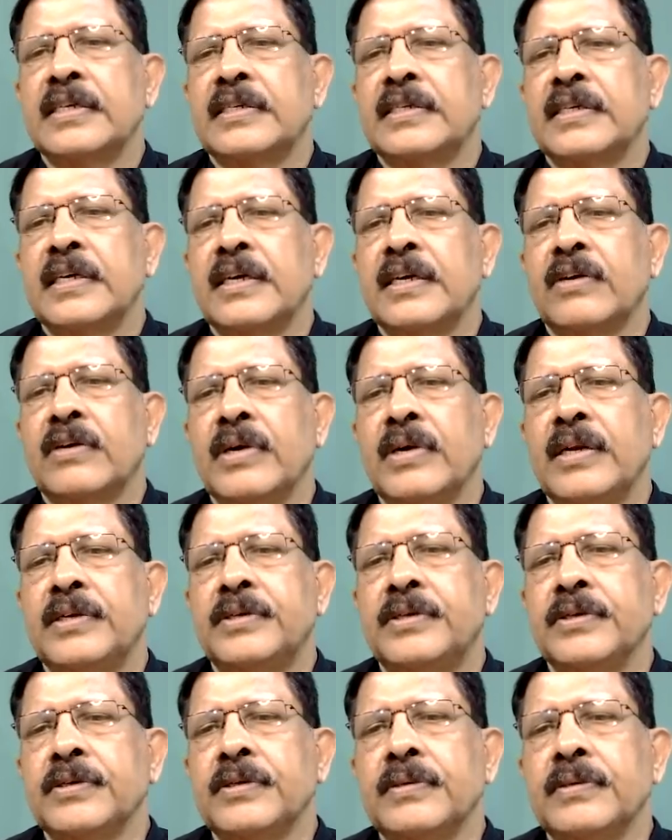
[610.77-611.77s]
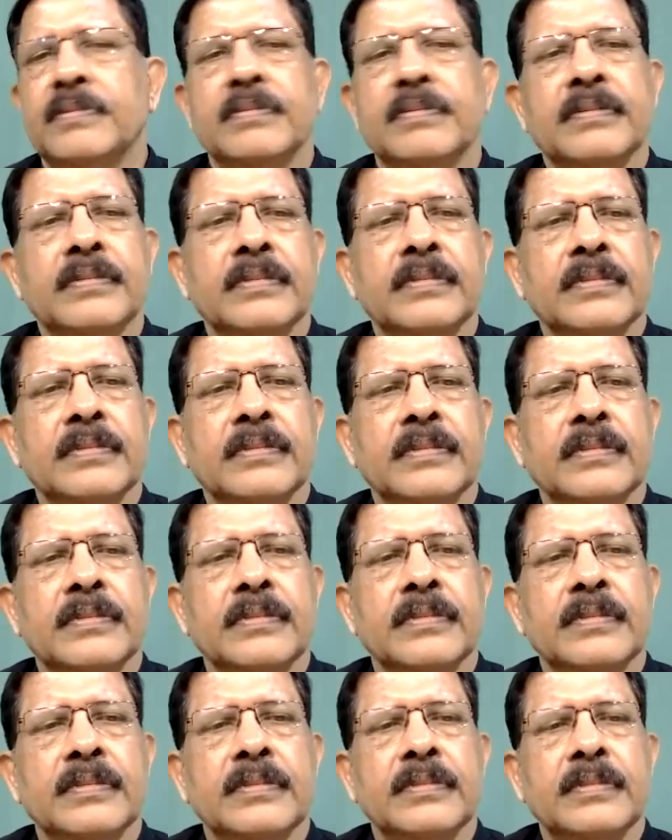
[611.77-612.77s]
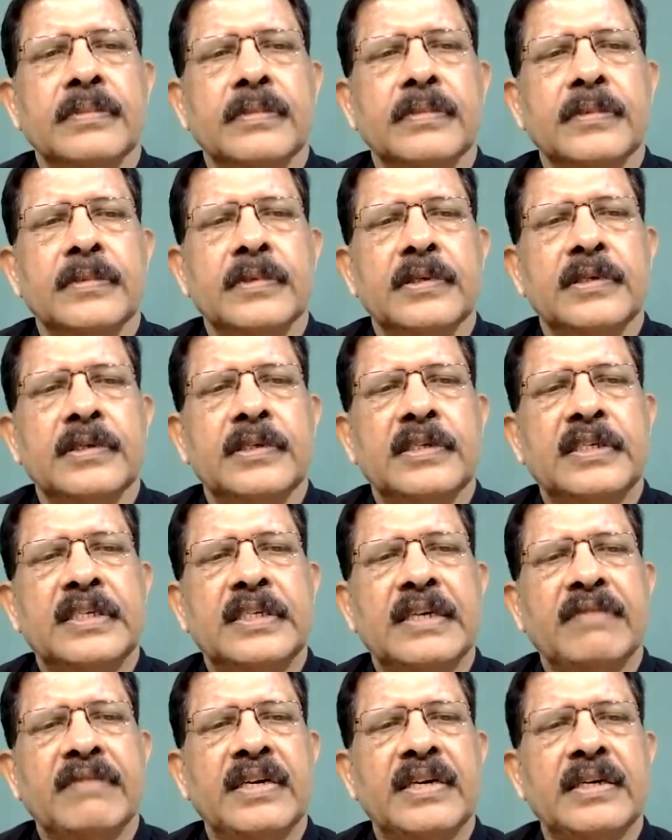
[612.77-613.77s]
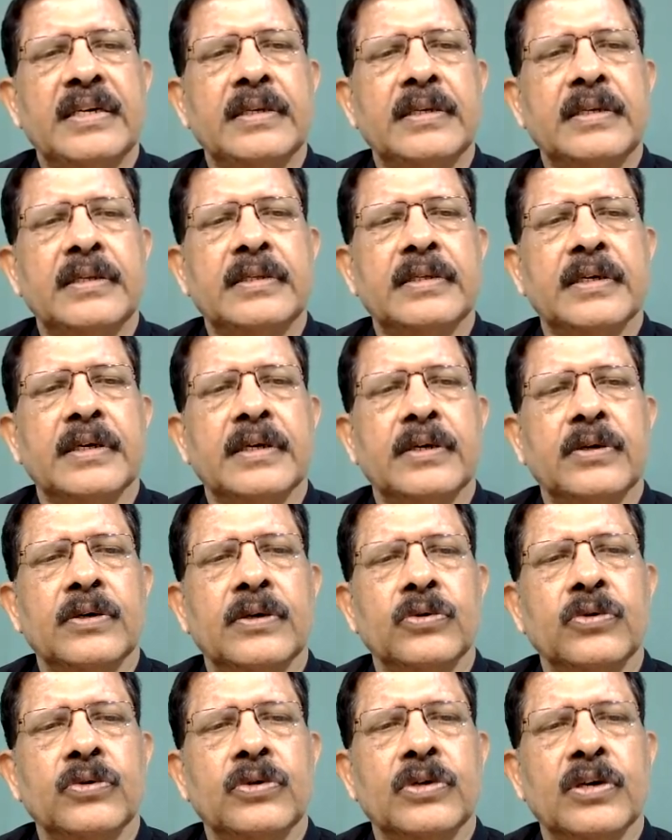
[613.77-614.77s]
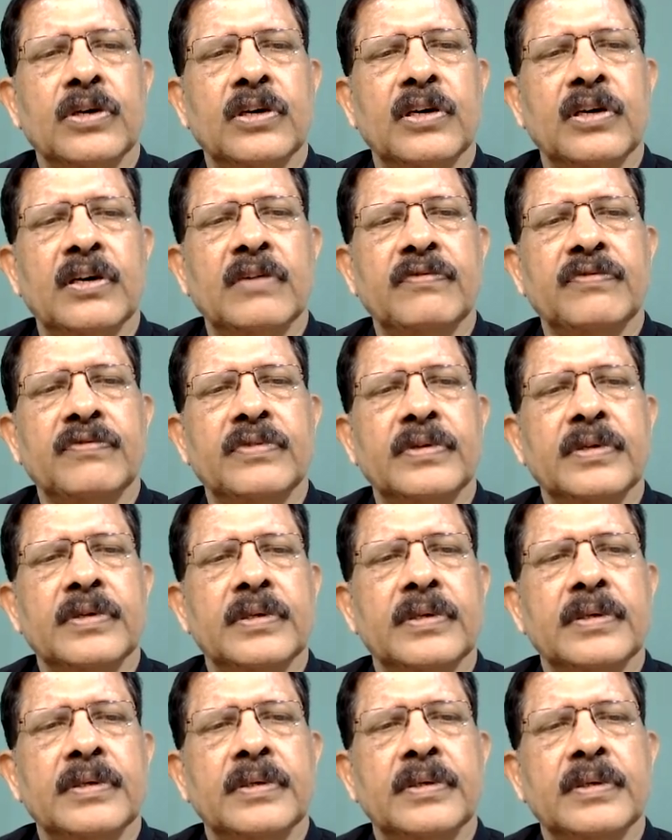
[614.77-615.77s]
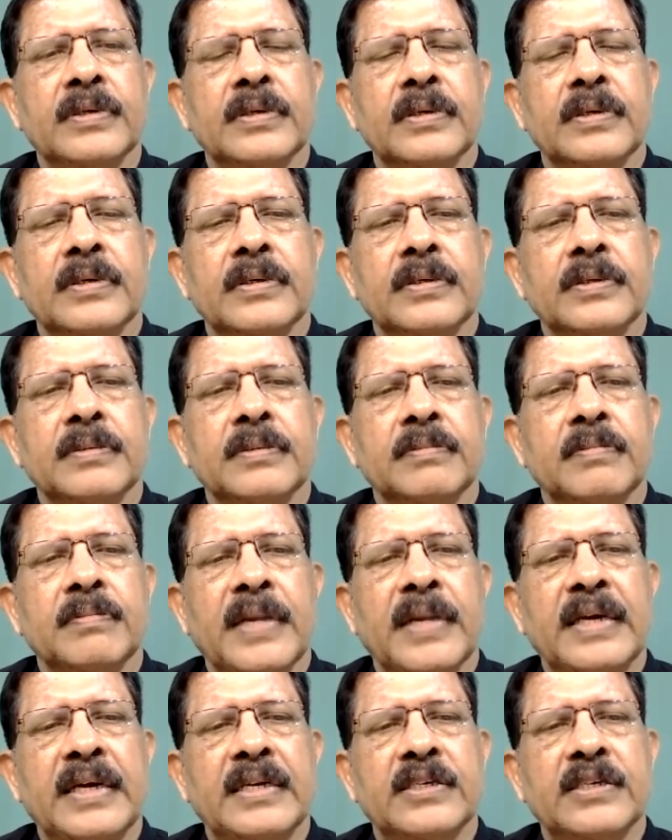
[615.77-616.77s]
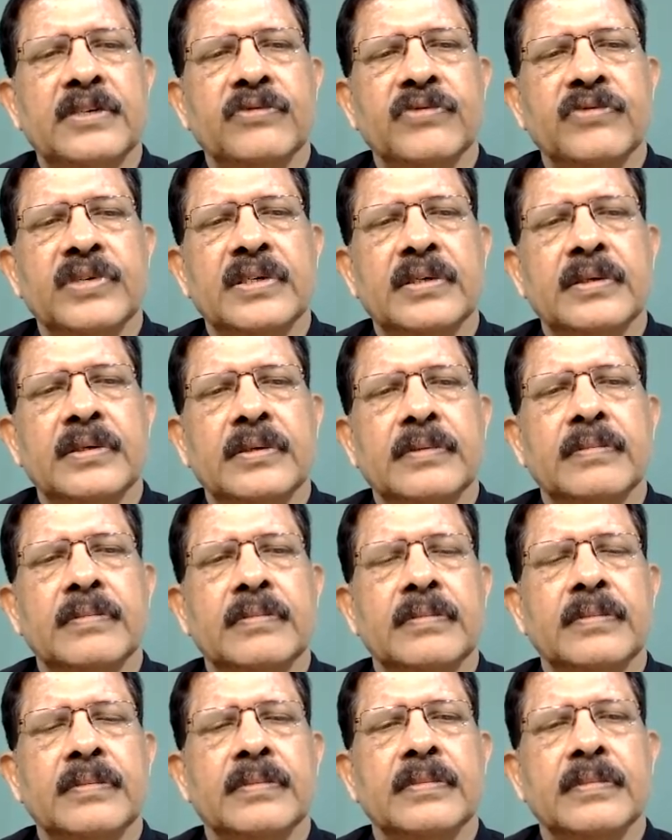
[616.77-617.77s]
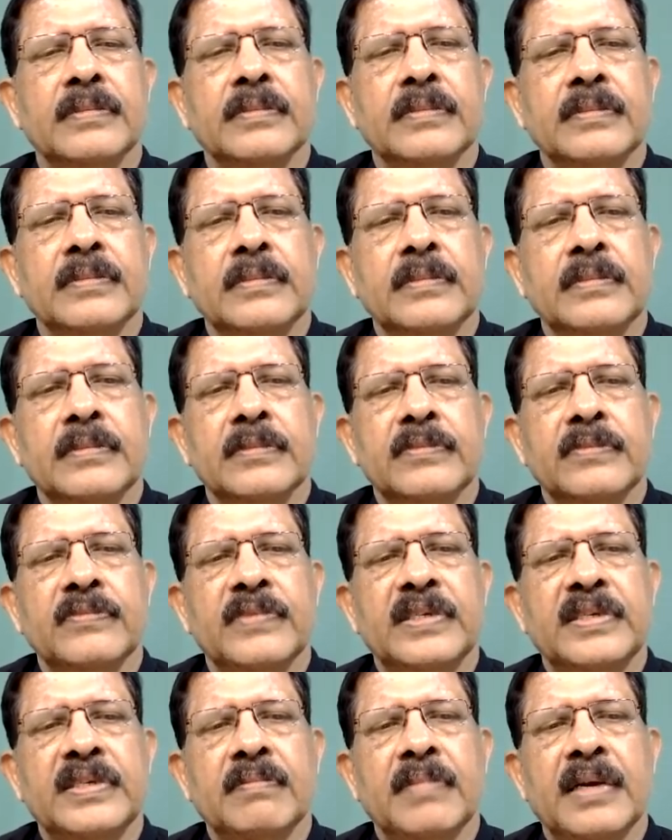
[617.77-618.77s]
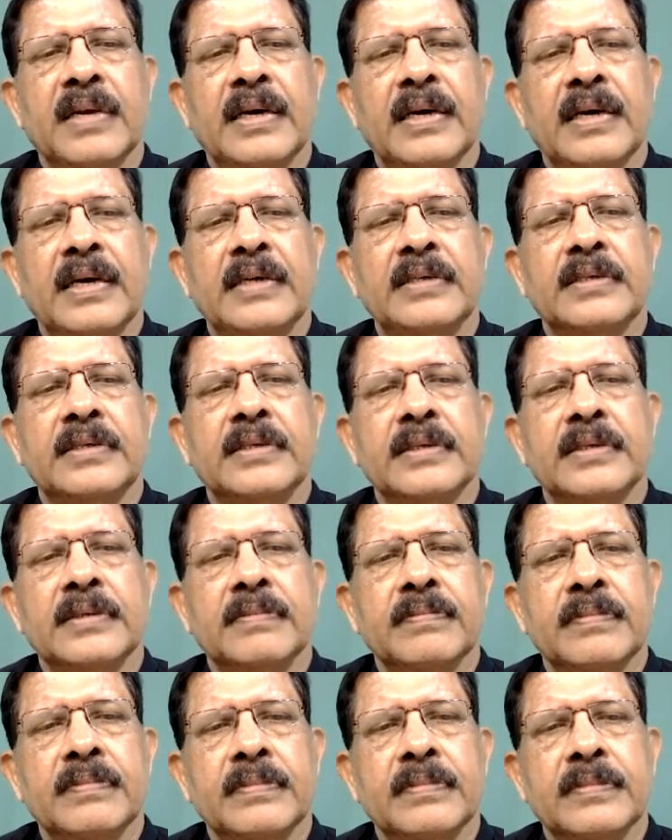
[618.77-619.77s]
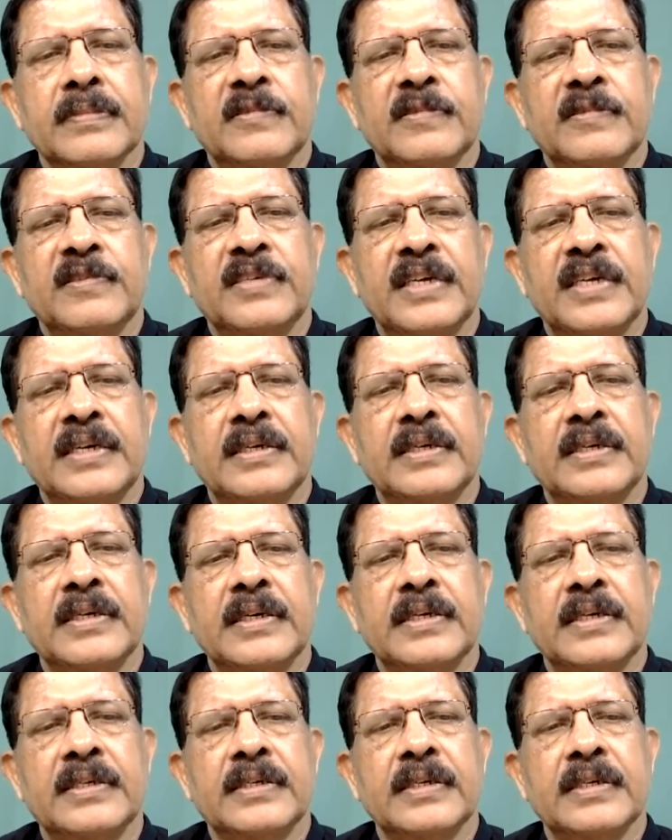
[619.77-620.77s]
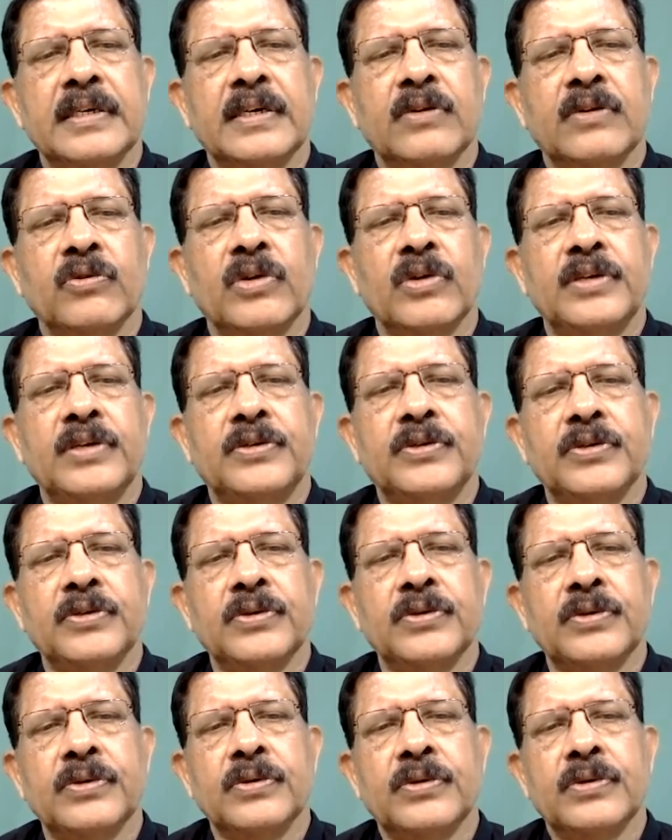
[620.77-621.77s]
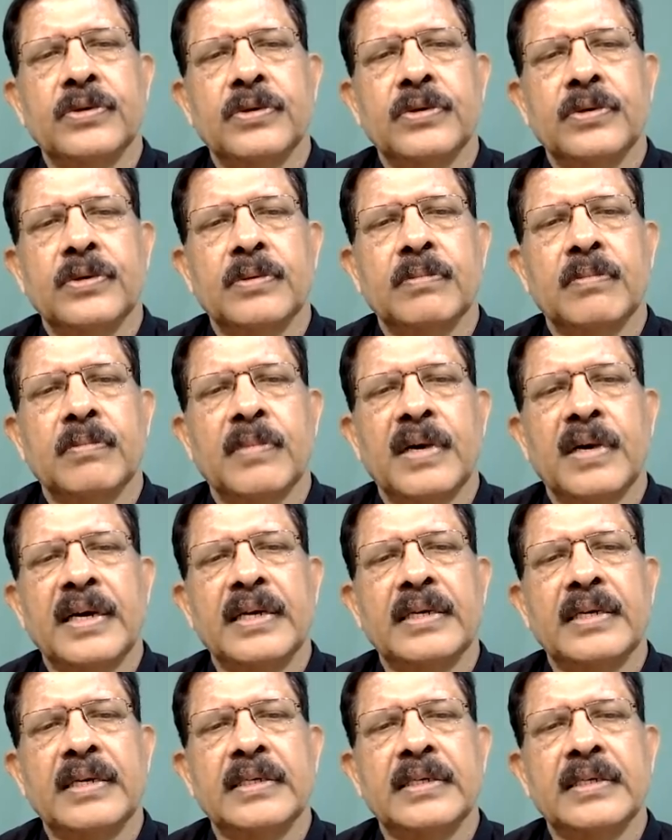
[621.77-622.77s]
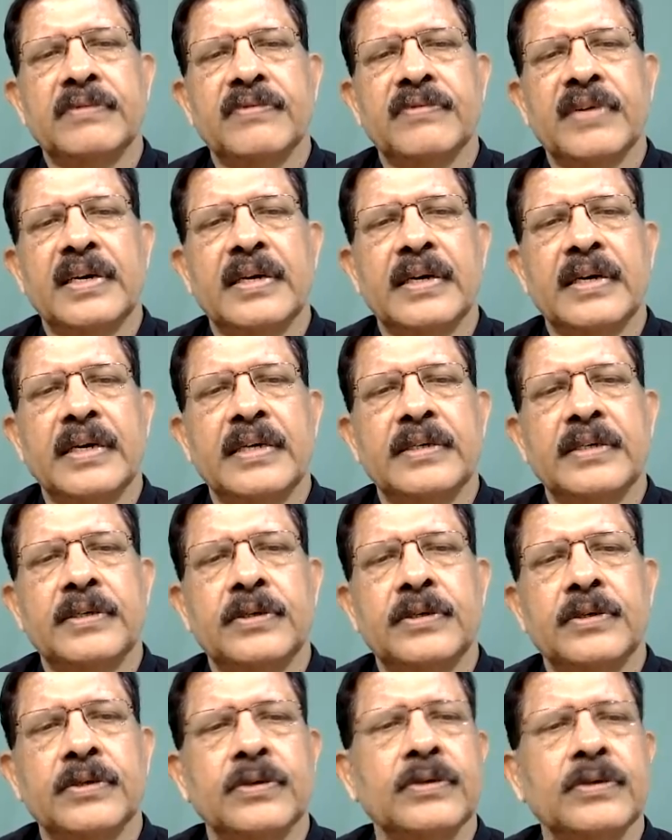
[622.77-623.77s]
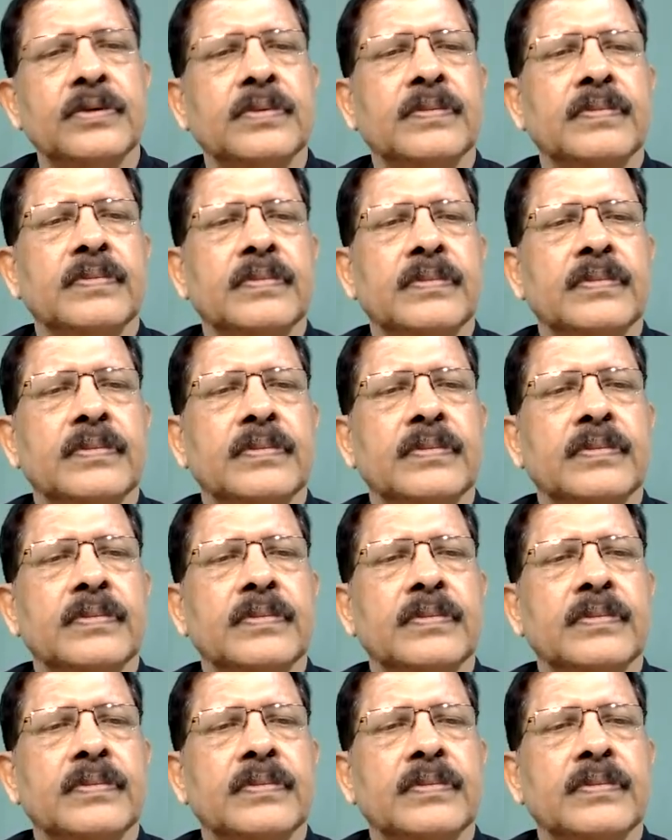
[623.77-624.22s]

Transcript: Z is equal to 7th root of minus 1, which implies Z is equal to minus 1 raised to